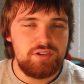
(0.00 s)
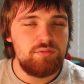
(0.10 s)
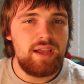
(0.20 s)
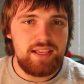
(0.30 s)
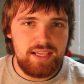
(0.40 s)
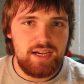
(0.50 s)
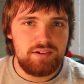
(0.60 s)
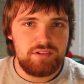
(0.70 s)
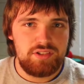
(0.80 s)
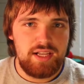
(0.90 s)
a new main
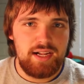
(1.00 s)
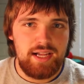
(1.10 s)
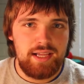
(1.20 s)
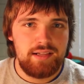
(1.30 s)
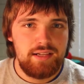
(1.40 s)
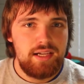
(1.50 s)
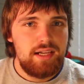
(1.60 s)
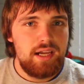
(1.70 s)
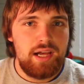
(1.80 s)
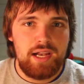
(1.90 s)
character Jedi,
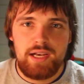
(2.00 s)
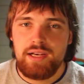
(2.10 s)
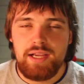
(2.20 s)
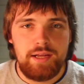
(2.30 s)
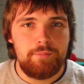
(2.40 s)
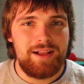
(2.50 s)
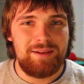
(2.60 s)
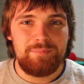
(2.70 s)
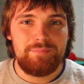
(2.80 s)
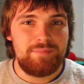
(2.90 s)
and
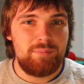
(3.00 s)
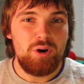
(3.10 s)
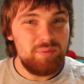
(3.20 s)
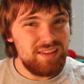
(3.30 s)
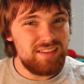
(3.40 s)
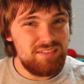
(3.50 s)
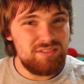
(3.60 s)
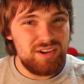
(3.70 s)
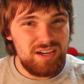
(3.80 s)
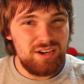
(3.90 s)
I'm hoping that they've
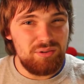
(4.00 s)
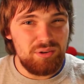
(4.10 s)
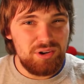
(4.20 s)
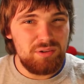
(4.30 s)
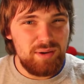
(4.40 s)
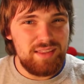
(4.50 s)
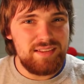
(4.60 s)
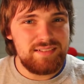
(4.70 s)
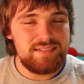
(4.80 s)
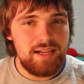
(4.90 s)
created an order by
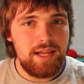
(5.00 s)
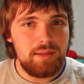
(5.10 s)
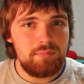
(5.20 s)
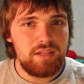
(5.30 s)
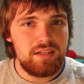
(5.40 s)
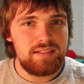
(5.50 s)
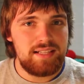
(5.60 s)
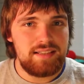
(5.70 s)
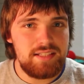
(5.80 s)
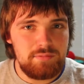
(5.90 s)
this time, because
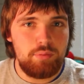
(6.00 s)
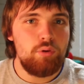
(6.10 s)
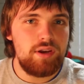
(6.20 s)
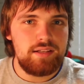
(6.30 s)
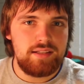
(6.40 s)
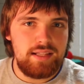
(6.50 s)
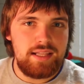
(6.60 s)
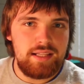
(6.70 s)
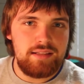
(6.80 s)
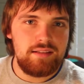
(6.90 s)
at this point
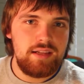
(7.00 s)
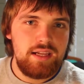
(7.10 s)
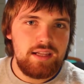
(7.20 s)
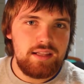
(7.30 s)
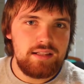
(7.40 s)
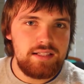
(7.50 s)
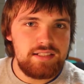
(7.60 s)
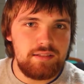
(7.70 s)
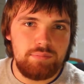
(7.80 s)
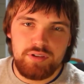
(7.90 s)
in at
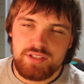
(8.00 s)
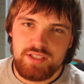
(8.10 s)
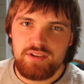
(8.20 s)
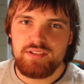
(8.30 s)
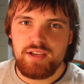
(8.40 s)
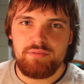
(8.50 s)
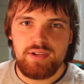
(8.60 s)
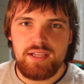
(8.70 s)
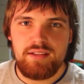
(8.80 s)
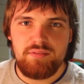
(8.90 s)
least the book series I
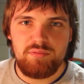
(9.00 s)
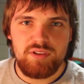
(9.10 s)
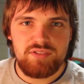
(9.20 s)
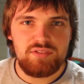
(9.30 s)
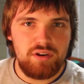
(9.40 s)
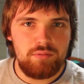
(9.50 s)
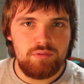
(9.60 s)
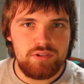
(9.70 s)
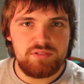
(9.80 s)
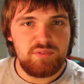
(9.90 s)
read with Star
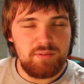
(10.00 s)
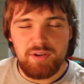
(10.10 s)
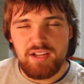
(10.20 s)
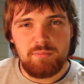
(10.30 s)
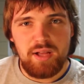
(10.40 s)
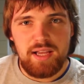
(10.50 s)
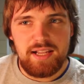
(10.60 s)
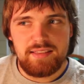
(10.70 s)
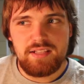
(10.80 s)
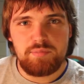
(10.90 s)
Wars and with a buddy of mine,
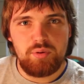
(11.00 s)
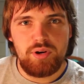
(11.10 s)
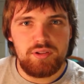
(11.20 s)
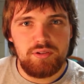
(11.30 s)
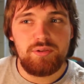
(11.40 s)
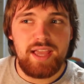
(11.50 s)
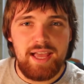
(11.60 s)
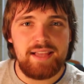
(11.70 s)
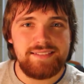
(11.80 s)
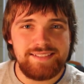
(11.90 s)
at this point Luke
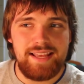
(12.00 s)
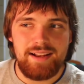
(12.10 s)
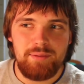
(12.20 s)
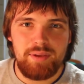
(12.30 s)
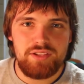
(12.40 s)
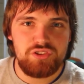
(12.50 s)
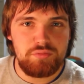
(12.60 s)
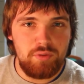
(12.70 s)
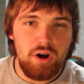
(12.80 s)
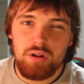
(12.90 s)
has set up a
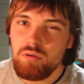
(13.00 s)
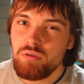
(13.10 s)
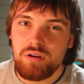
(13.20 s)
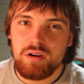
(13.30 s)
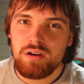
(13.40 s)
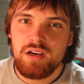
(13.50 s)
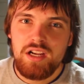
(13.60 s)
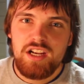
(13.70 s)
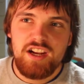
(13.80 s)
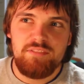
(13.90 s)
small order
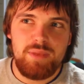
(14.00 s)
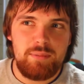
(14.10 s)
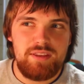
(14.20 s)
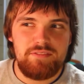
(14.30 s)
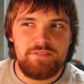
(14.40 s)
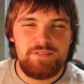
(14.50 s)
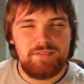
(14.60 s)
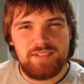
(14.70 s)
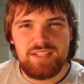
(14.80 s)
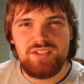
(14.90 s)
of maybe
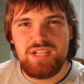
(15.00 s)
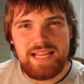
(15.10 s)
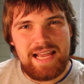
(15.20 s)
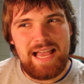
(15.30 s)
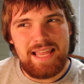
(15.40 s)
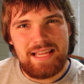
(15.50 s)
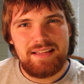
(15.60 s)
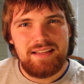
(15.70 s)
50 Jedi,